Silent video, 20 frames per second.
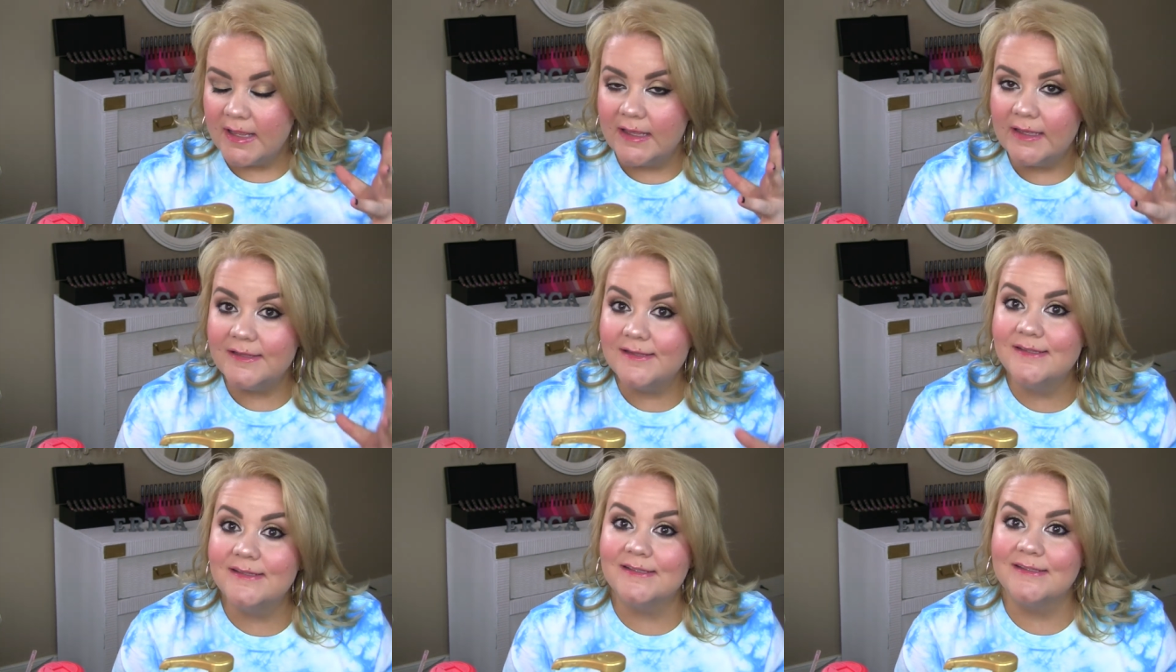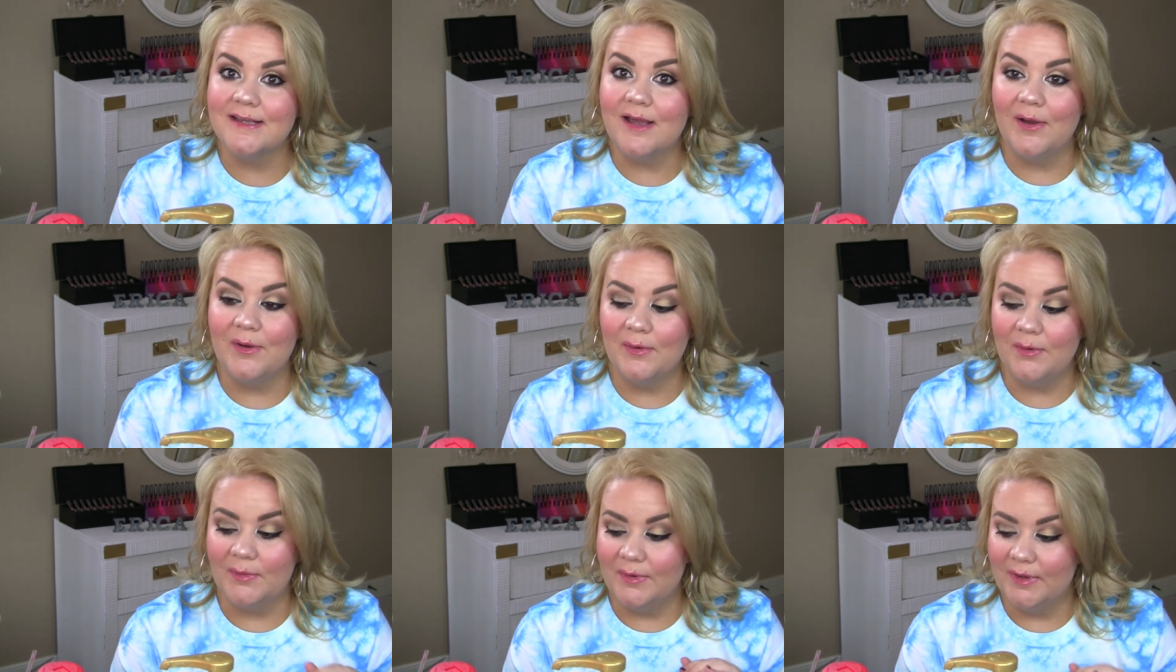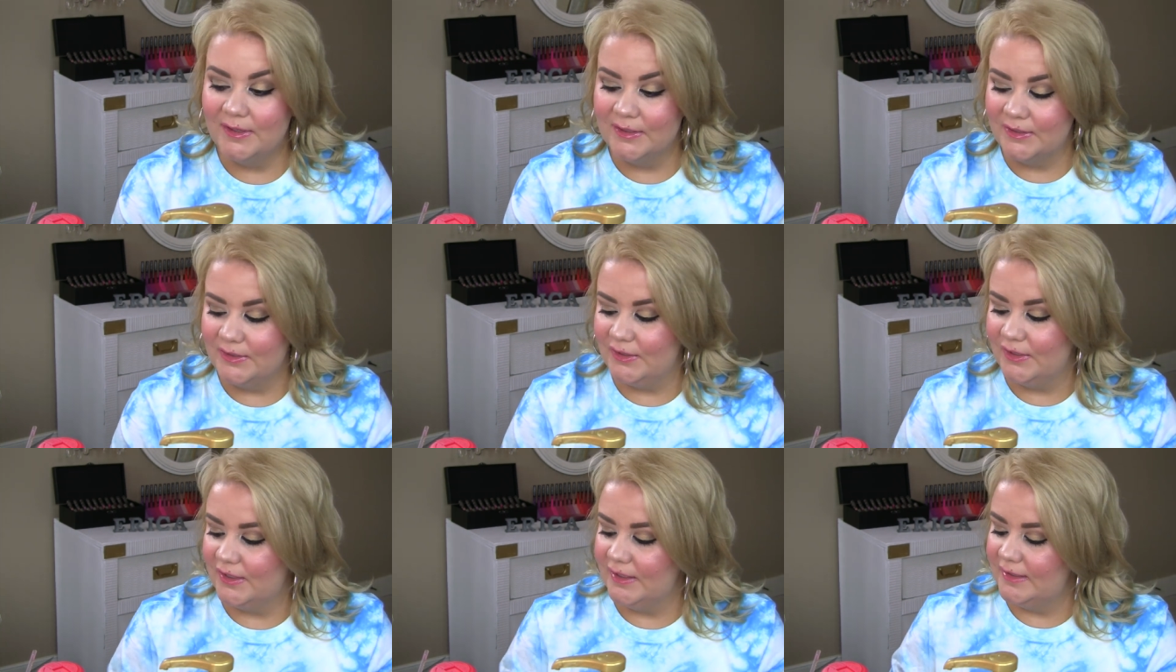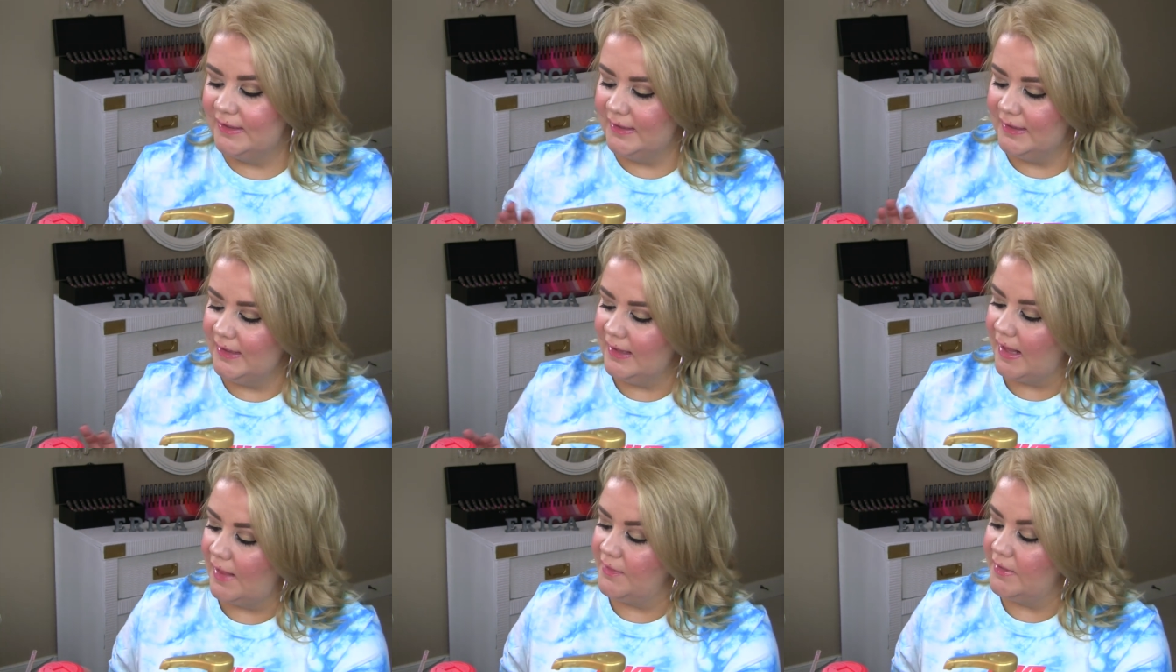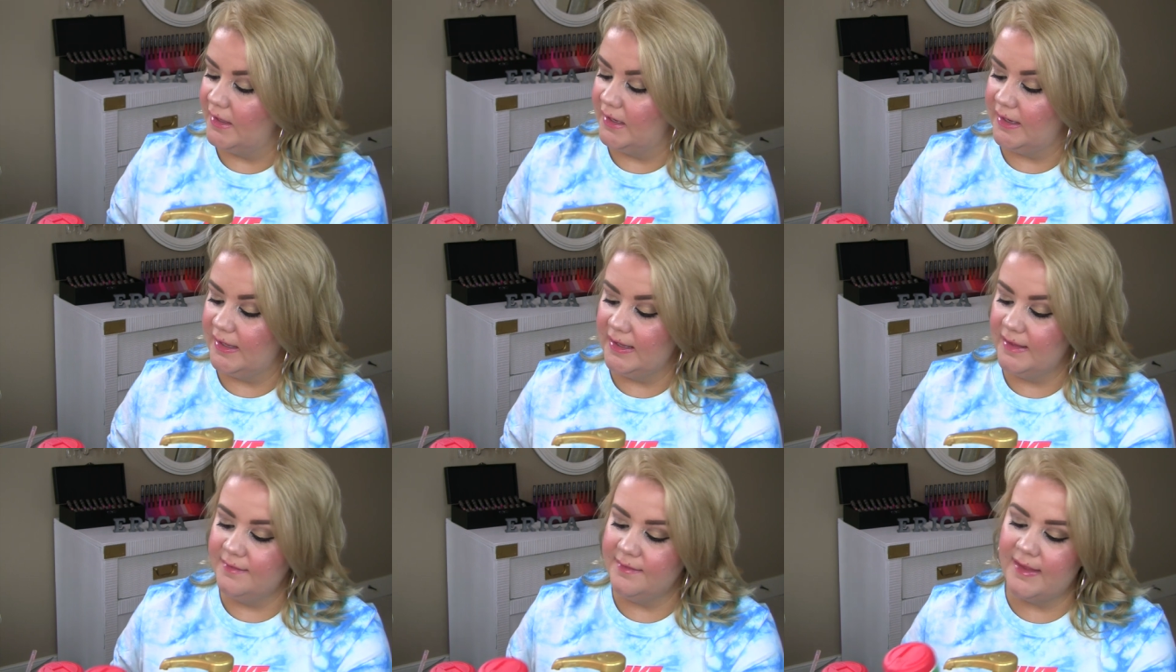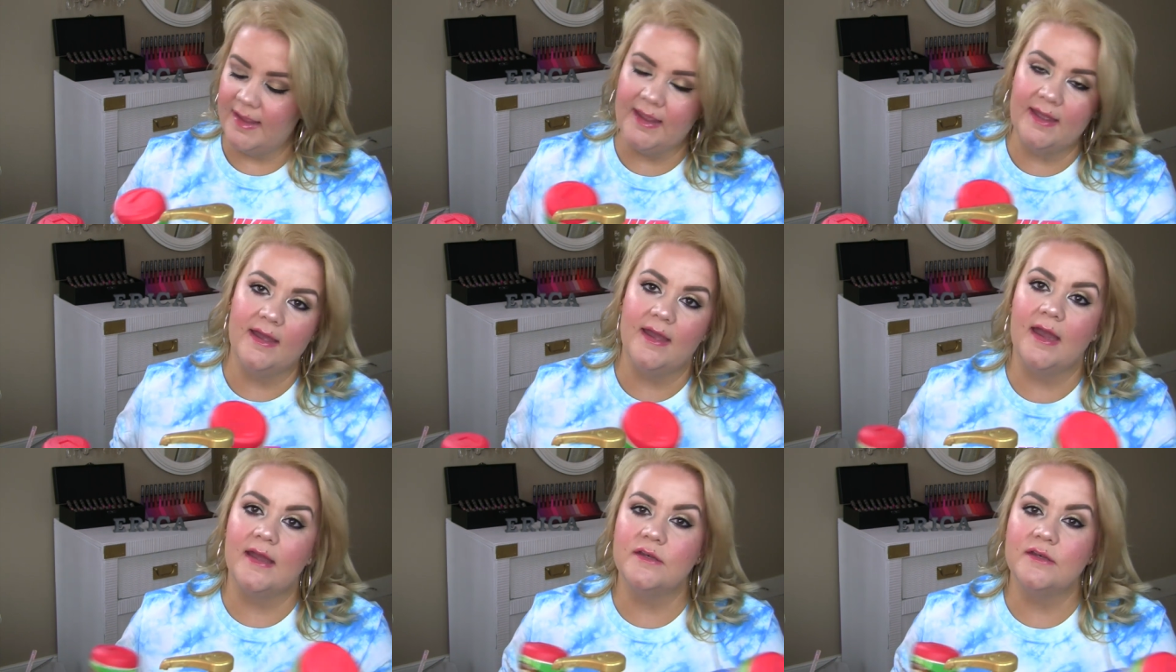It's so good. And then in that,